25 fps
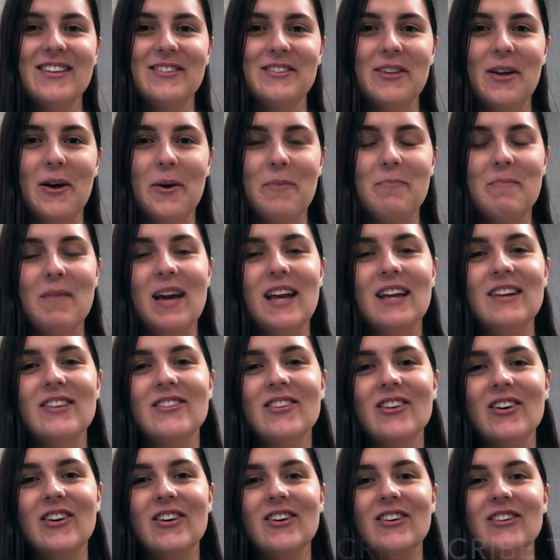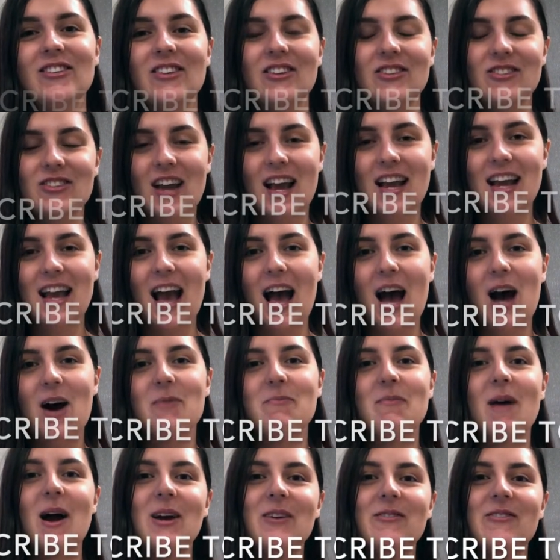So make sure to check
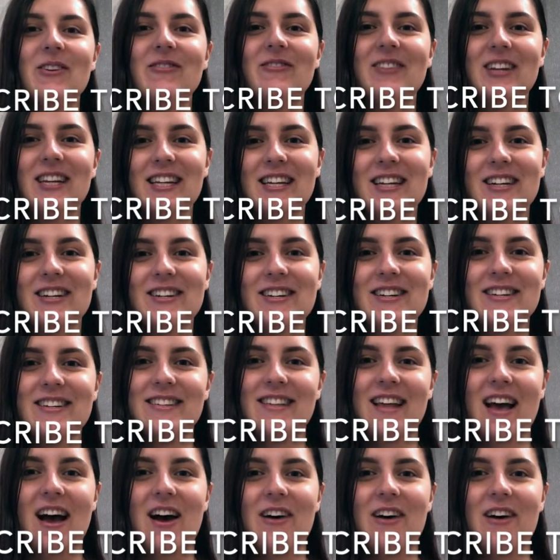out my other videos.